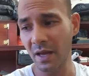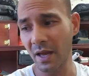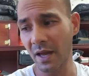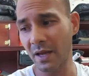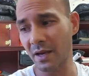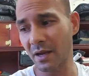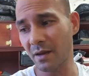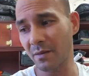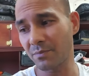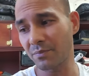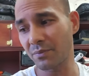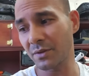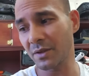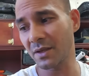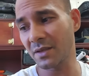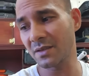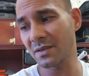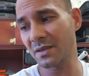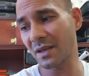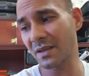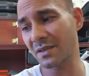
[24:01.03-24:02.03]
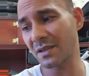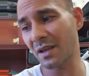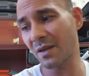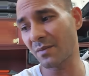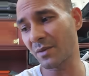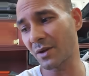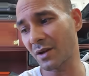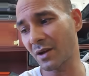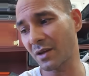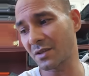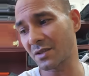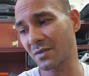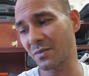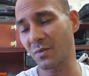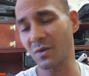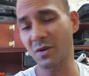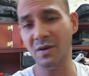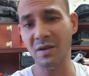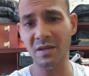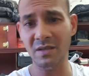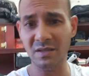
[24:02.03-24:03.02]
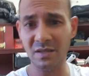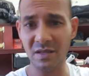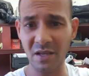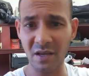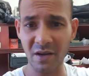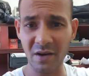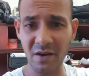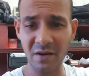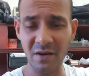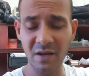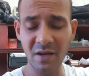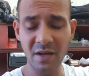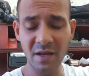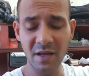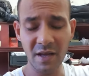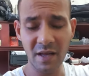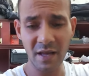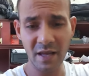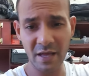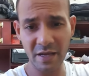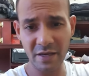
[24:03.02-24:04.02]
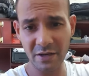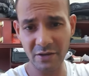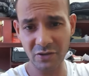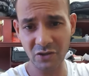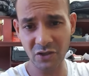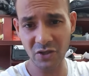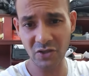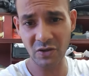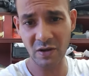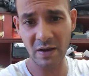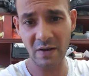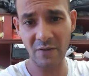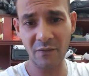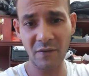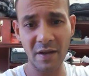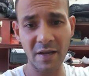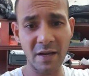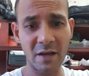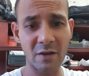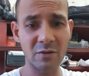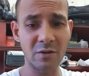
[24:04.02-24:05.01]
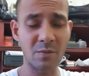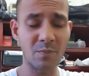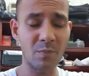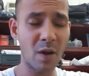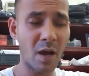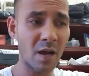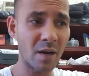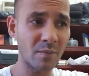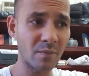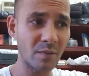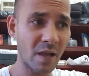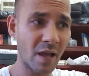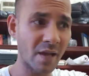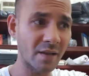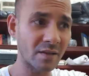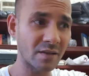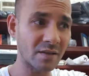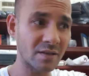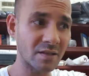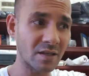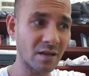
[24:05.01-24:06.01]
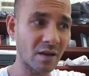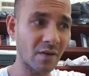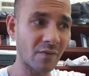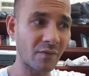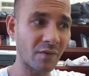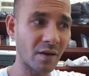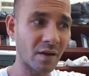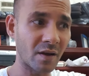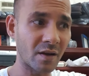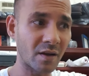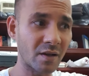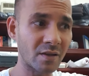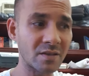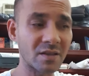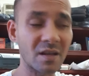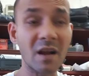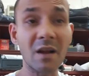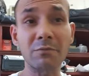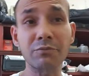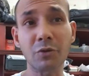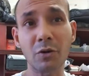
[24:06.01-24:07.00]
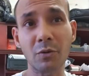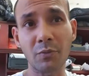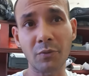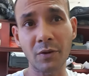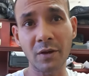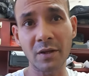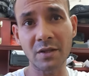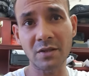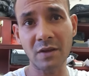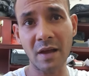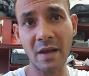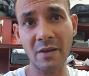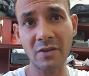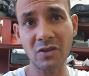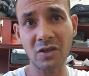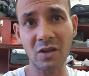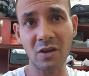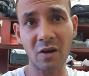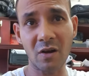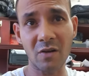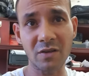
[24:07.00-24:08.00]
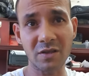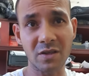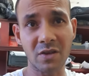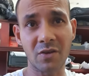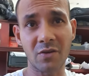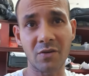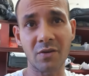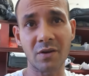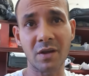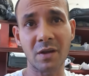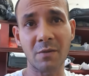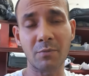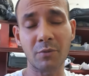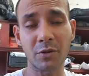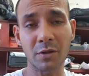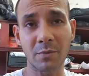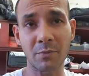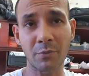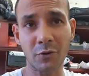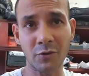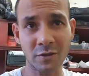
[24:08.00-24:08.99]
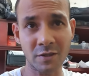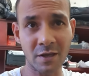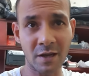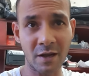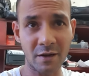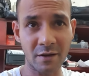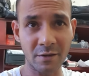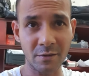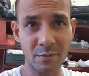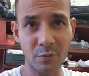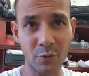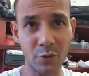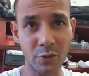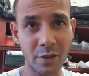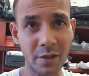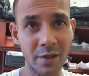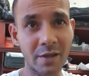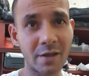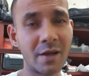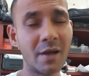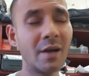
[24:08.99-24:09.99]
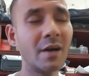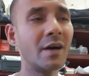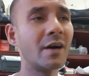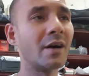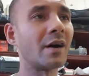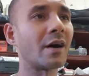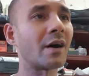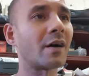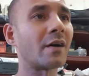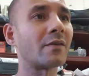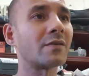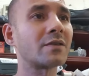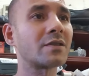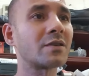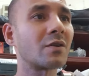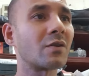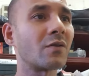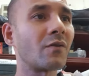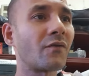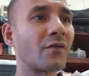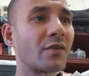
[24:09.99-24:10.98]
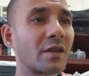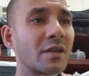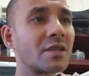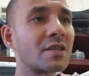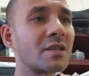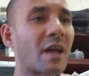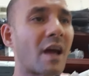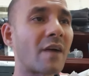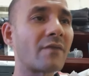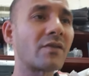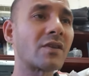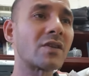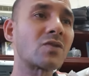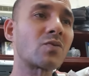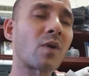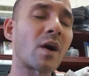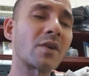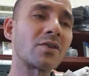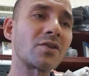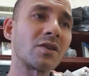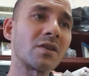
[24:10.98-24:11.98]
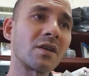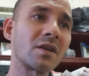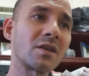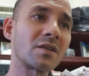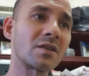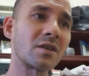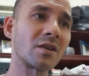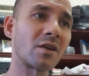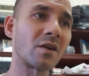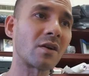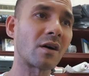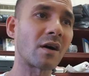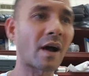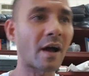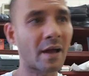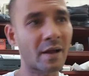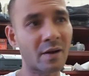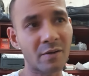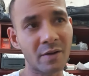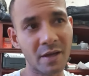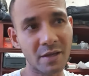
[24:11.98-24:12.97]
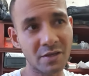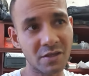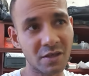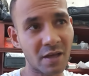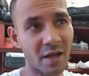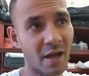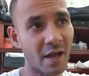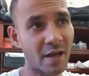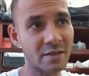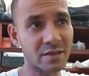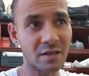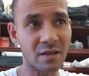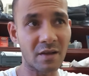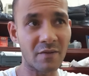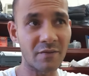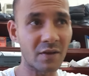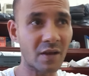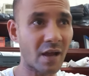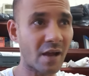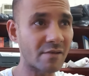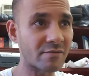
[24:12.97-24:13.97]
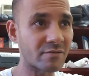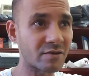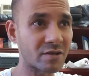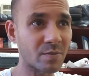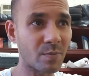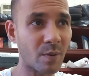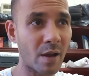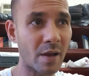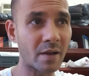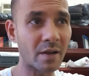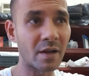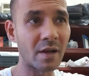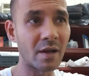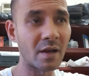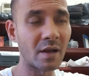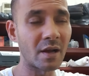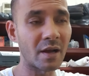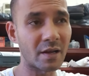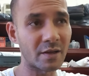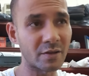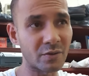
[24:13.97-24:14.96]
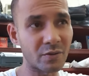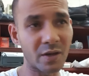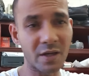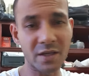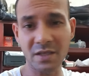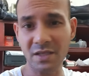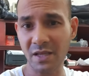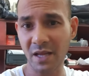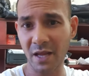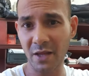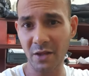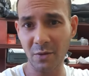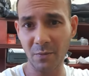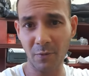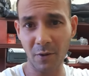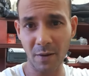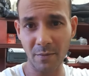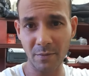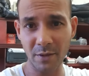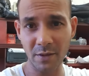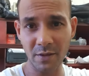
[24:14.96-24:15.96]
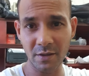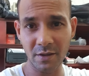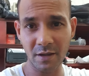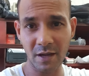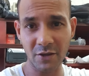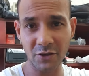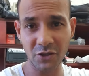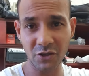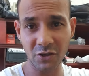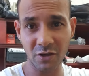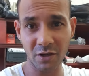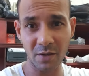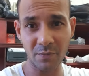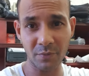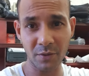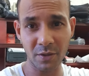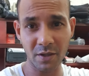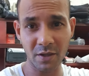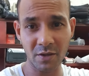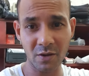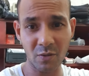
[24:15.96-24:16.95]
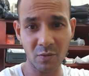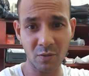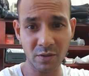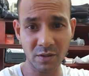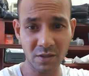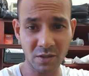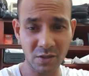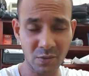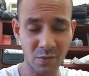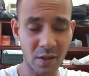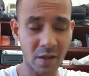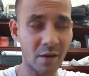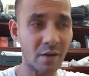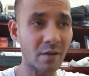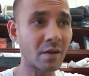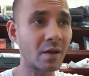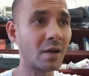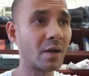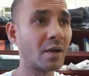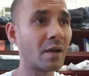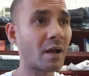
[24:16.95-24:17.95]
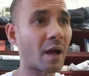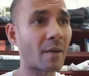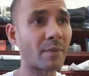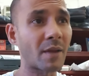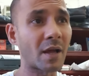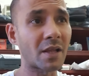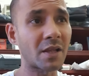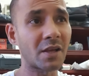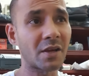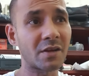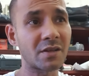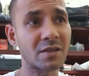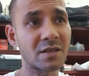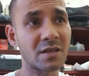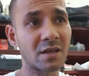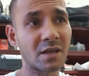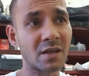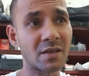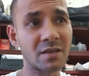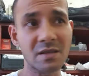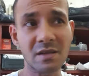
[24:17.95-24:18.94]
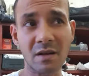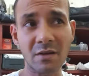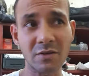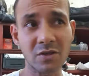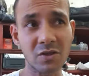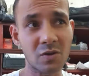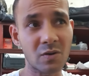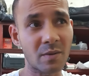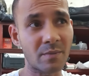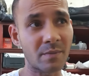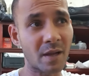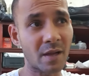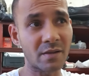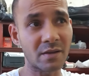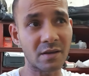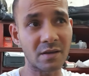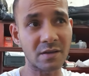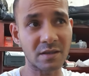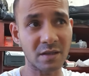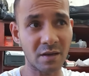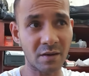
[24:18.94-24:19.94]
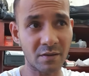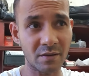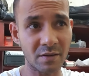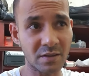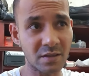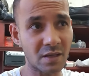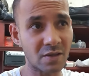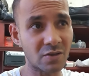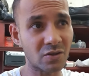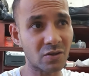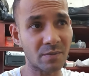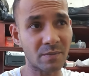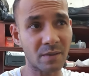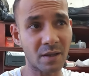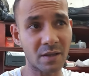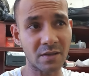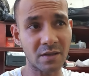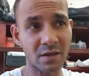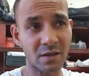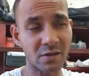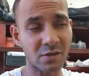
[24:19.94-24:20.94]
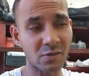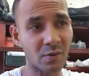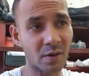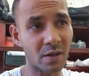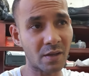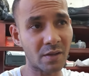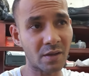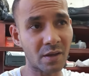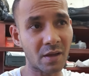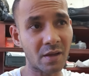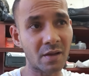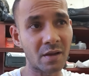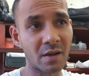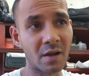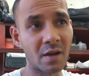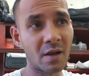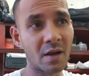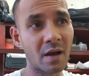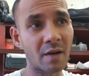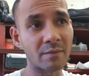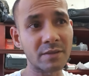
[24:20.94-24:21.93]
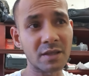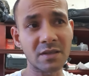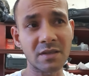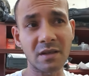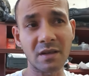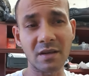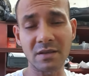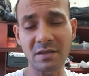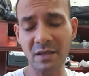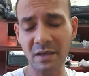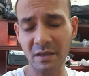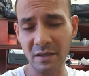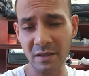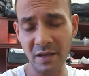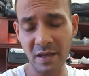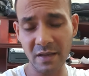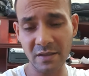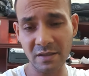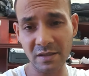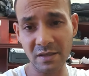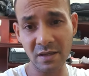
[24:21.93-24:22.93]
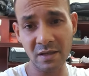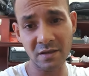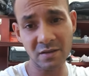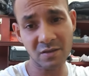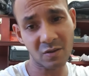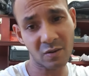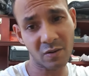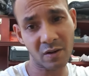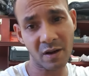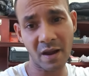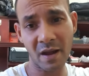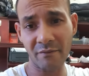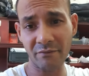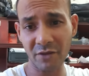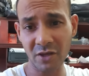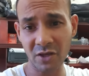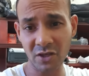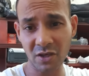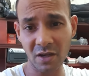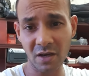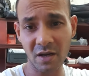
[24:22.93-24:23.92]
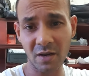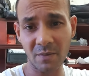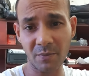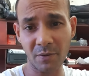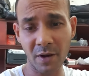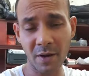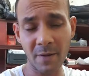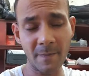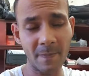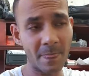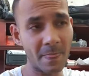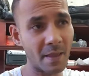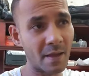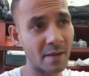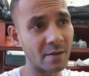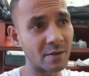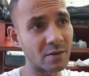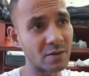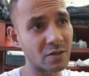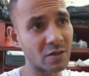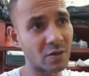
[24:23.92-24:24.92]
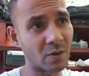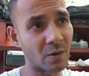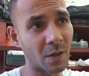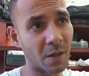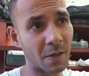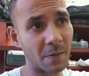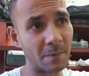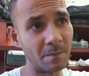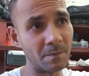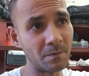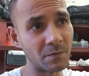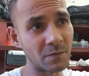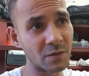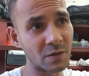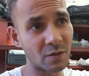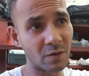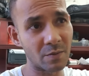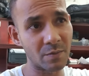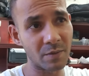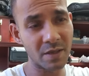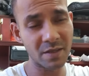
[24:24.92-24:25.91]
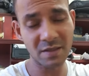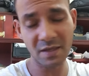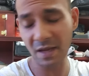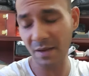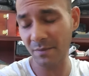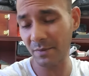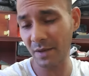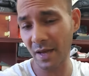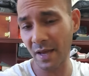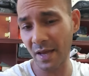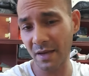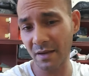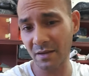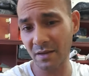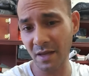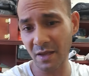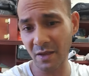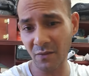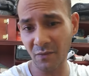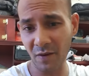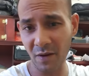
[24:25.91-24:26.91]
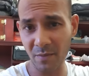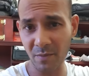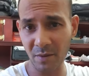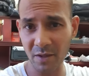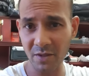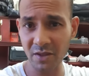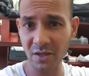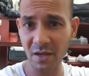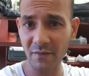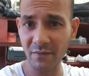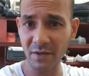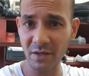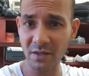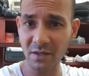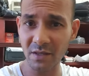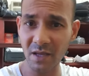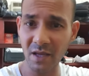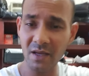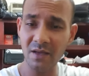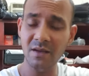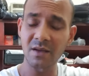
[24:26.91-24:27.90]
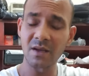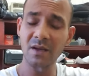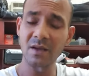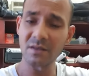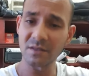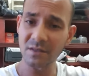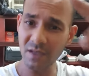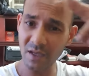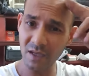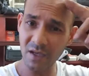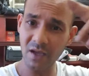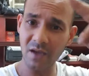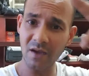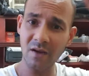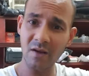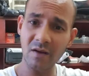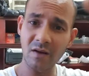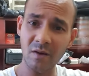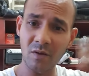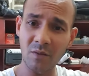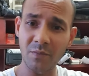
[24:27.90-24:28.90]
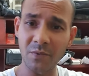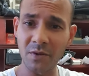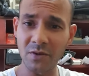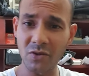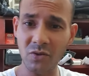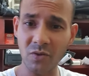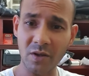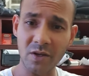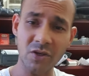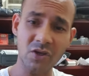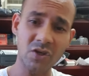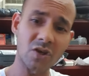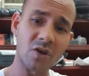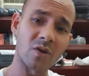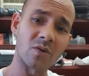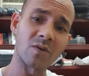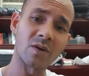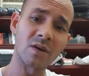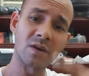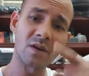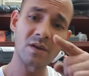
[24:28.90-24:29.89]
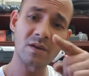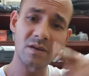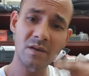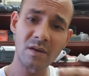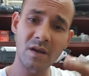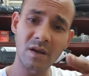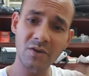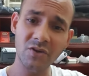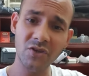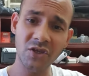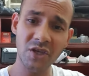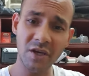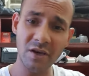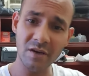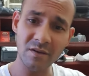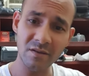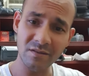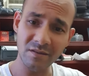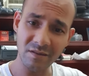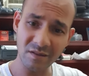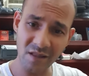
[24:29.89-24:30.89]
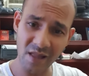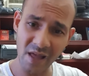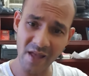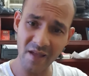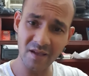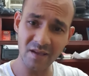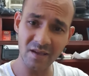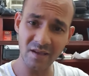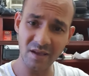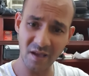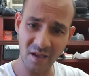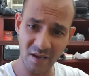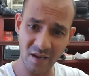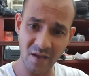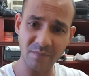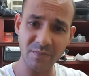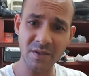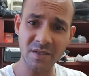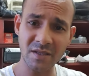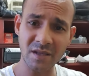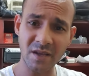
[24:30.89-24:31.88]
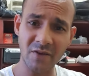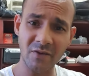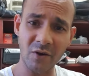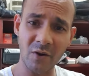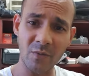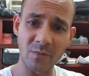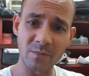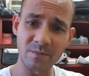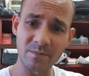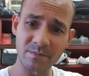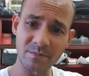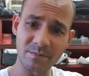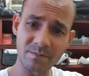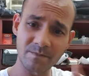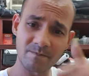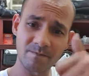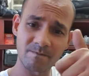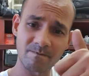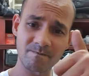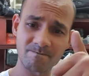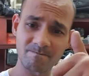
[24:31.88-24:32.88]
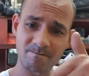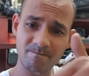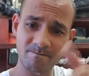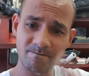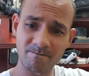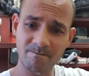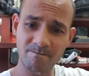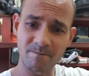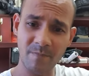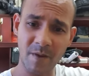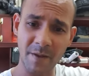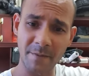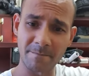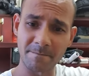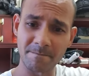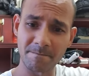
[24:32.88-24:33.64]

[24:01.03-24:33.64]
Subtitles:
And please, next time a customer is there and they're just trying to find out the bottom line to stuff, it's not appropriate to actually call security and put the person out of the building. So for the staff that's watching this, you know, I don't hate you guys. I love you guys, respect. And I do understand you probably got shook up. You didn't know what to do there. I'm not there to insult you. I'm not there to irritate you. I'm not there to do anything. I'm just there to tell it as it is, or I have to shut up, right? So in the meantime, Guyana, thank you very much. Have a good day. Take care. I hope you enjoy the show. Share, like, and help this thing grow. Bye.